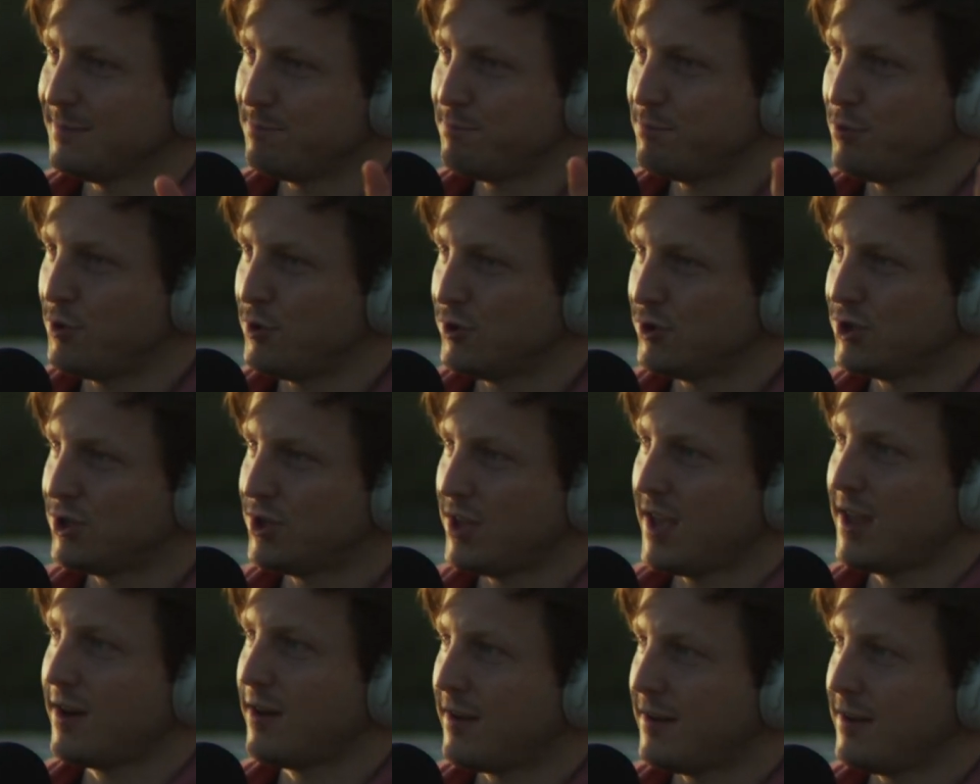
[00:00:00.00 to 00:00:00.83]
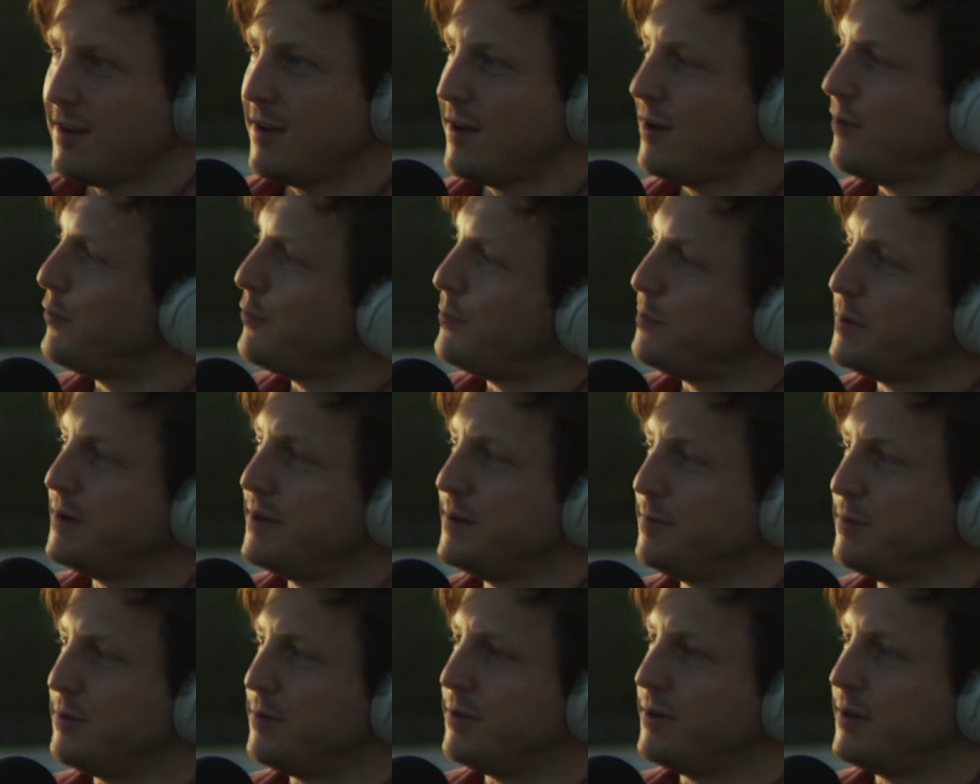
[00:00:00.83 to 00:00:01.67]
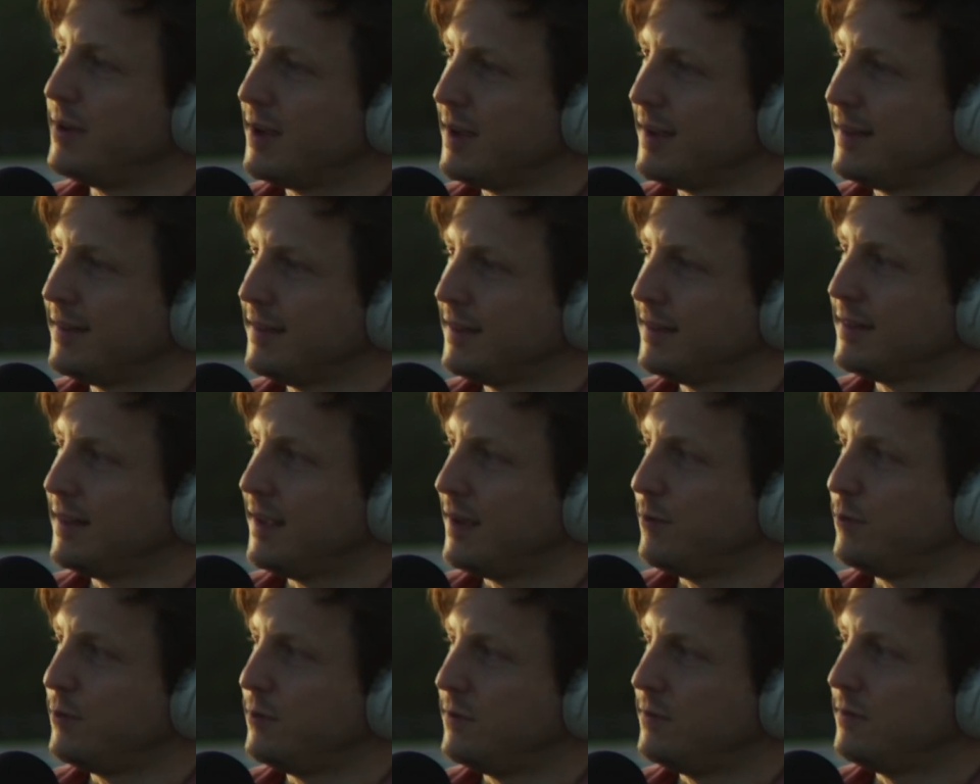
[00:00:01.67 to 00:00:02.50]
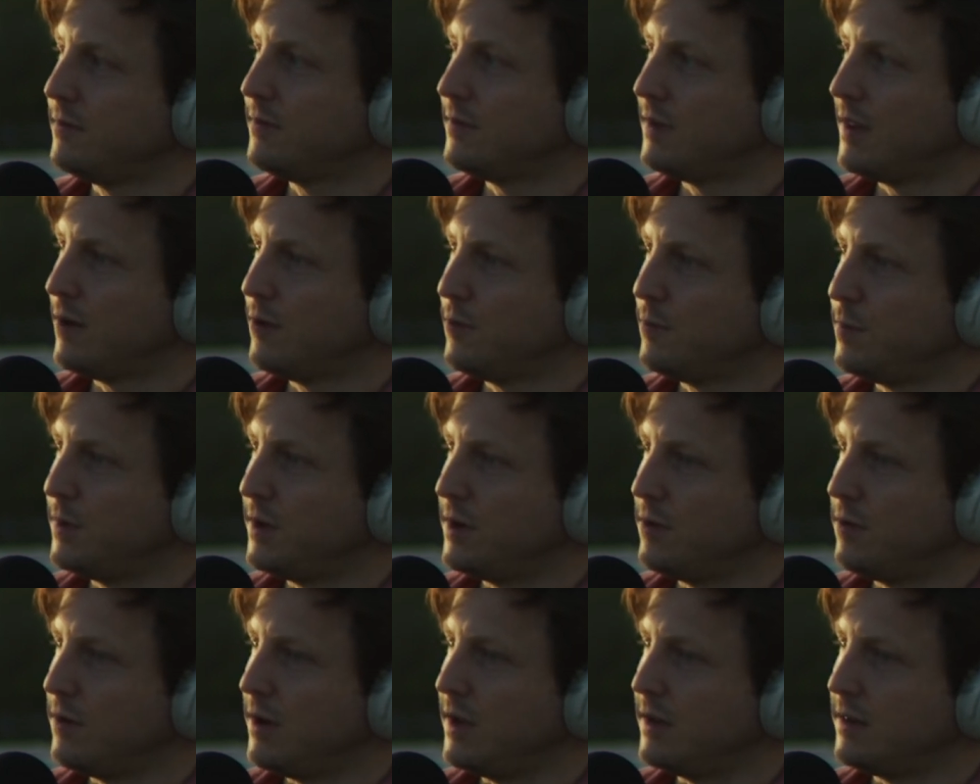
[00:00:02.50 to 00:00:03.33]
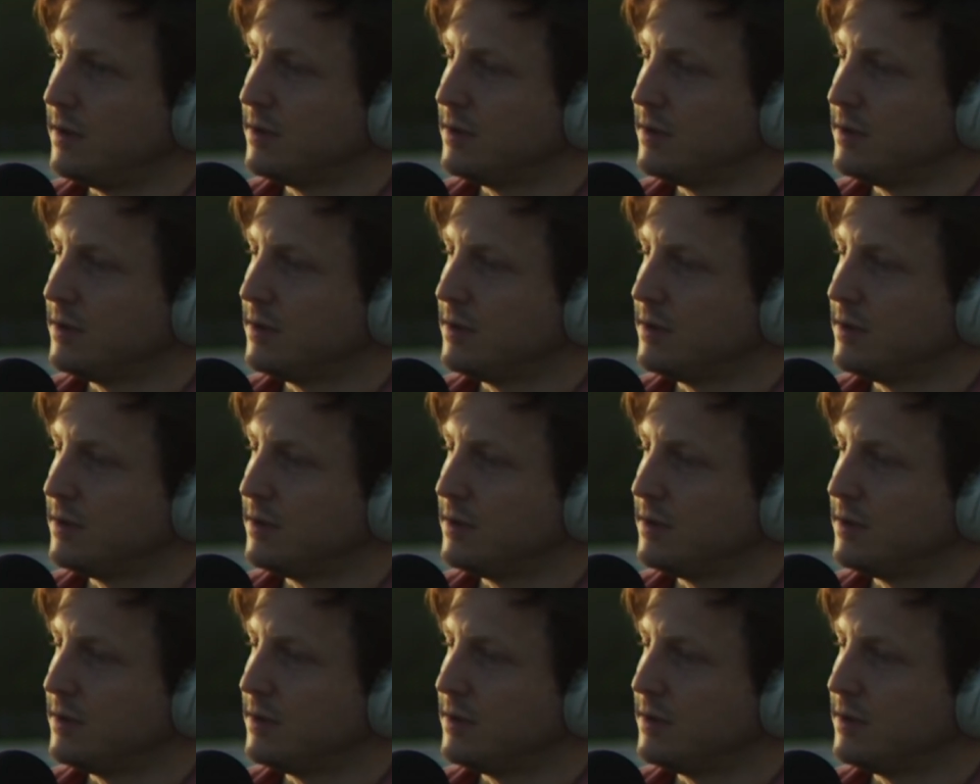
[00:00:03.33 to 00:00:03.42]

push that on to other people, I think that would be great.